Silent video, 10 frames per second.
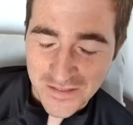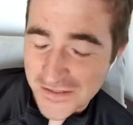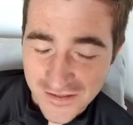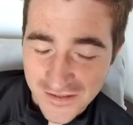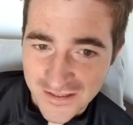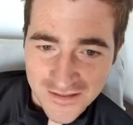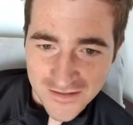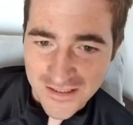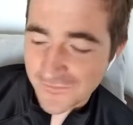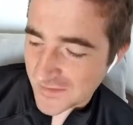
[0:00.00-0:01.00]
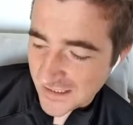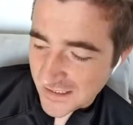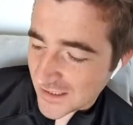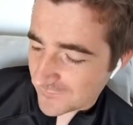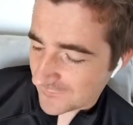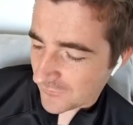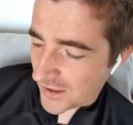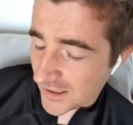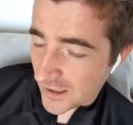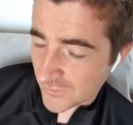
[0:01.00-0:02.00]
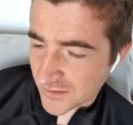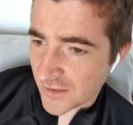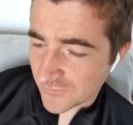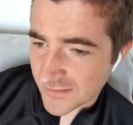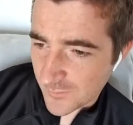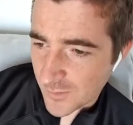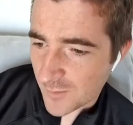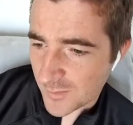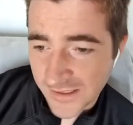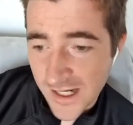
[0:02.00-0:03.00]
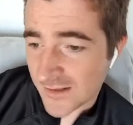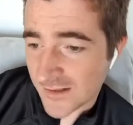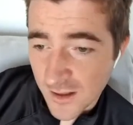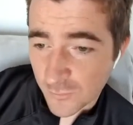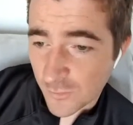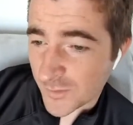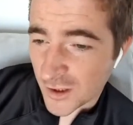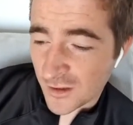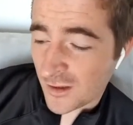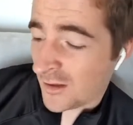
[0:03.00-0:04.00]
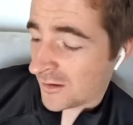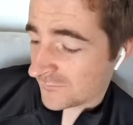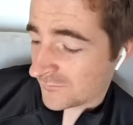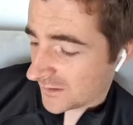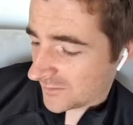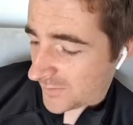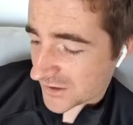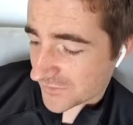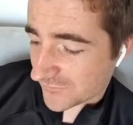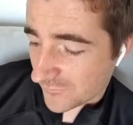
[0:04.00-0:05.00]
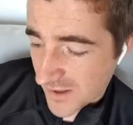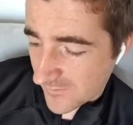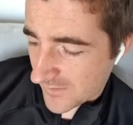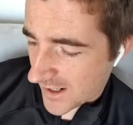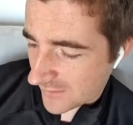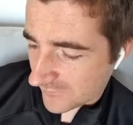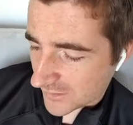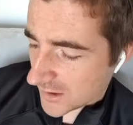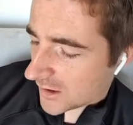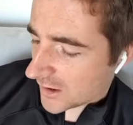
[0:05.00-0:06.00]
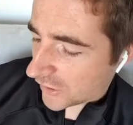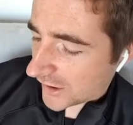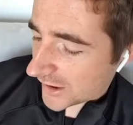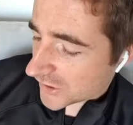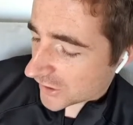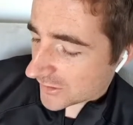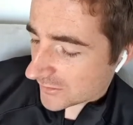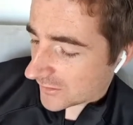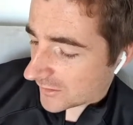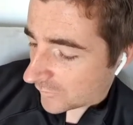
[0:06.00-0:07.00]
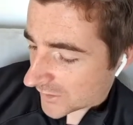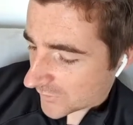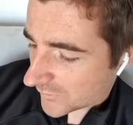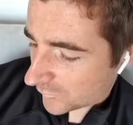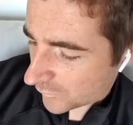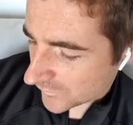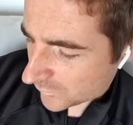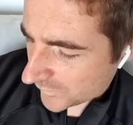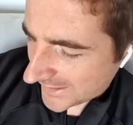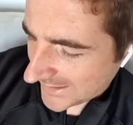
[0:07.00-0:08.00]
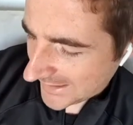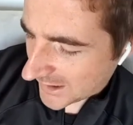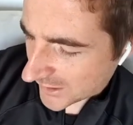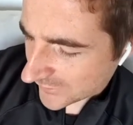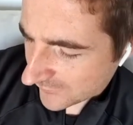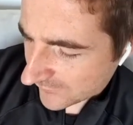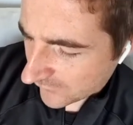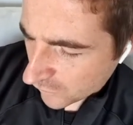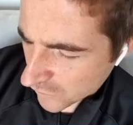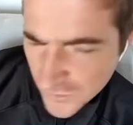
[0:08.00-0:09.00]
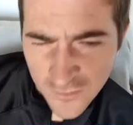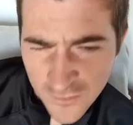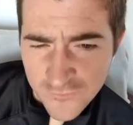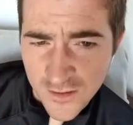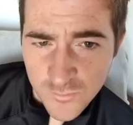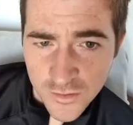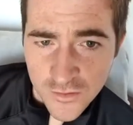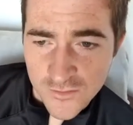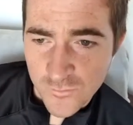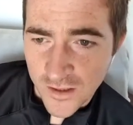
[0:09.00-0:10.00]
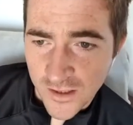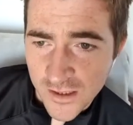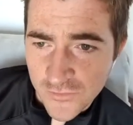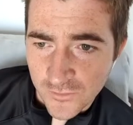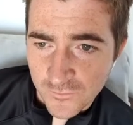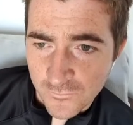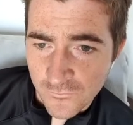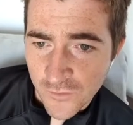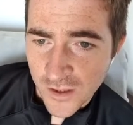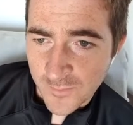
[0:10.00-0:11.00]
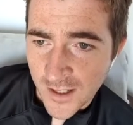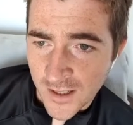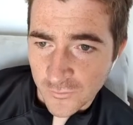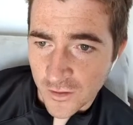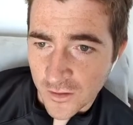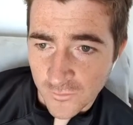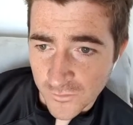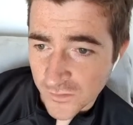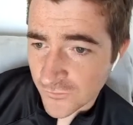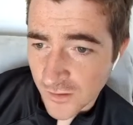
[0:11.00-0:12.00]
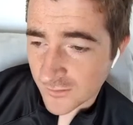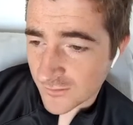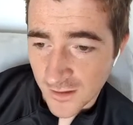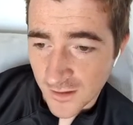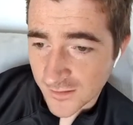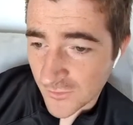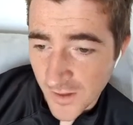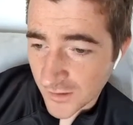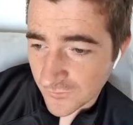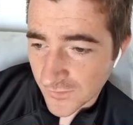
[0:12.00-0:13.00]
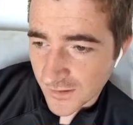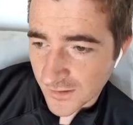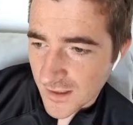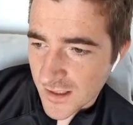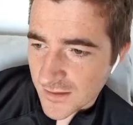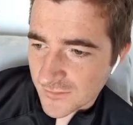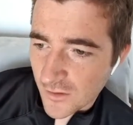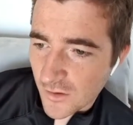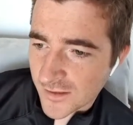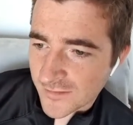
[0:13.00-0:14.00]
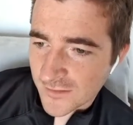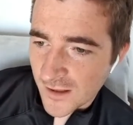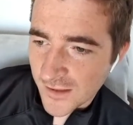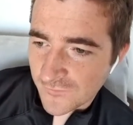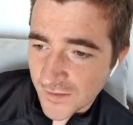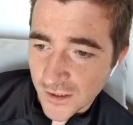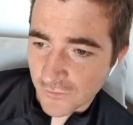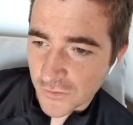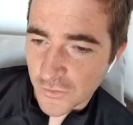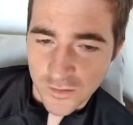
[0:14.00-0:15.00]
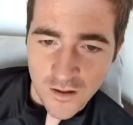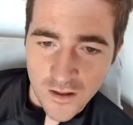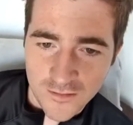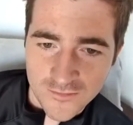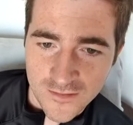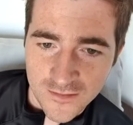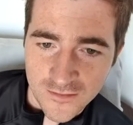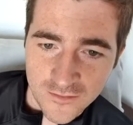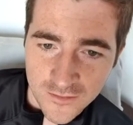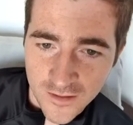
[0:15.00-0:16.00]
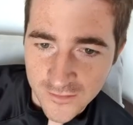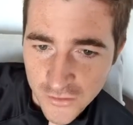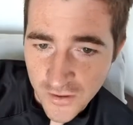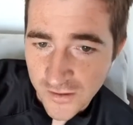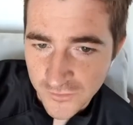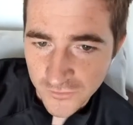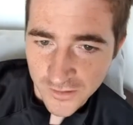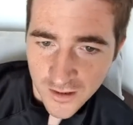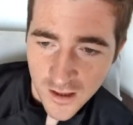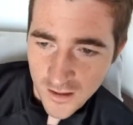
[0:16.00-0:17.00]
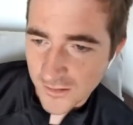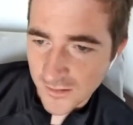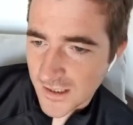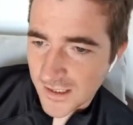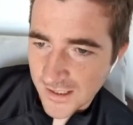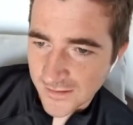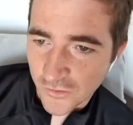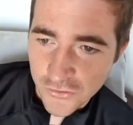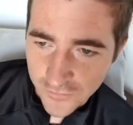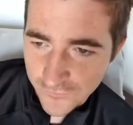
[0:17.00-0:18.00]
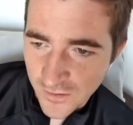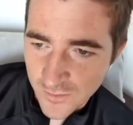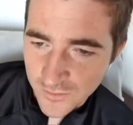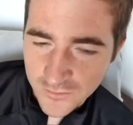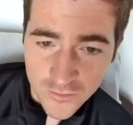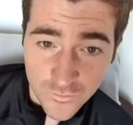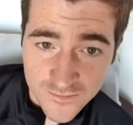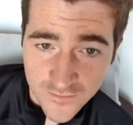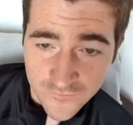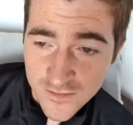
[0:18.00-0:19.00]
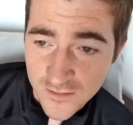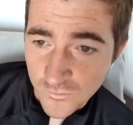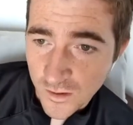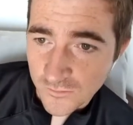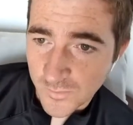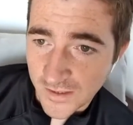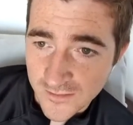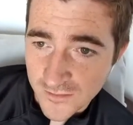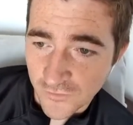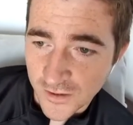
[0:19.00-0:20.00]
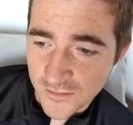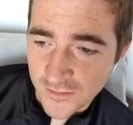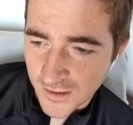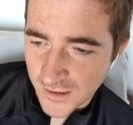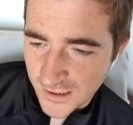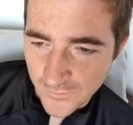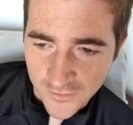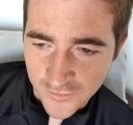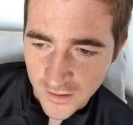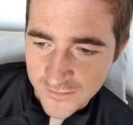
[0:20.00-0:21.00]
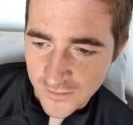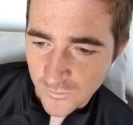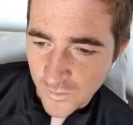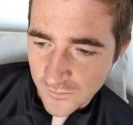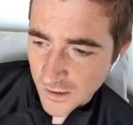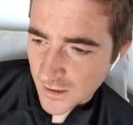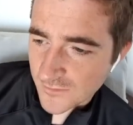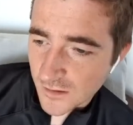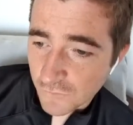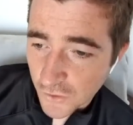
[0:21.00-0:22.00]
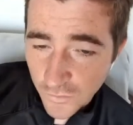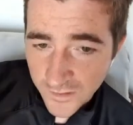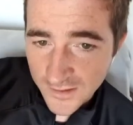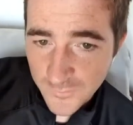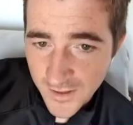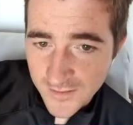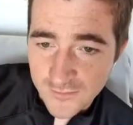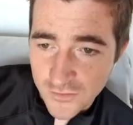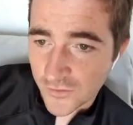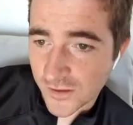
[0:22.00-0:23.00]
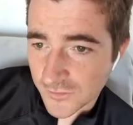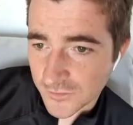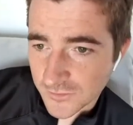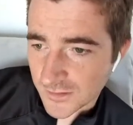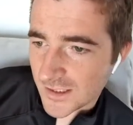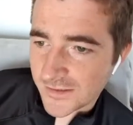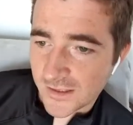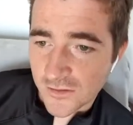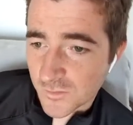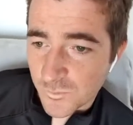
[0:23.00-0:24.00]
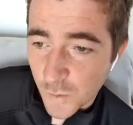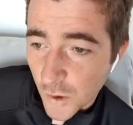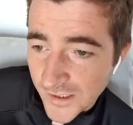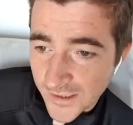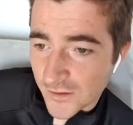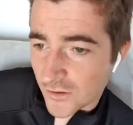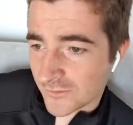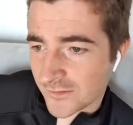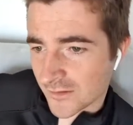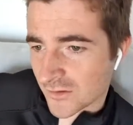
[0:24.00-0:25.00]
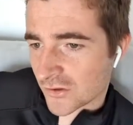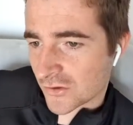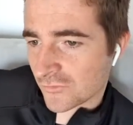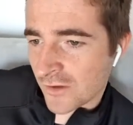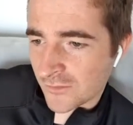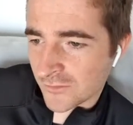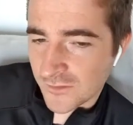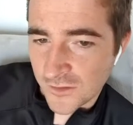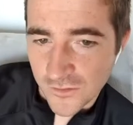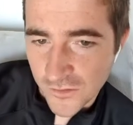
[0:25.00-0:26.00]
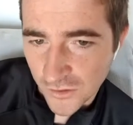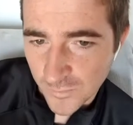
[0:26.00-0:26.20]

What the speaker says: He lived for it, and that was another step up. And again, so I probably got a lot of passion from him there, and got injured, which was weirdly kind of fortunate, I think, because my injury was really bad where I was struggling to like do anything. So I started video recording Marcus in the training hall in Caen, and Andre Fillerman, who was 70 in the world, Peter Sarita, he was like 90 in the world. So I was recording these players in the training hall. Then I was just putting that content straight onto YouTube.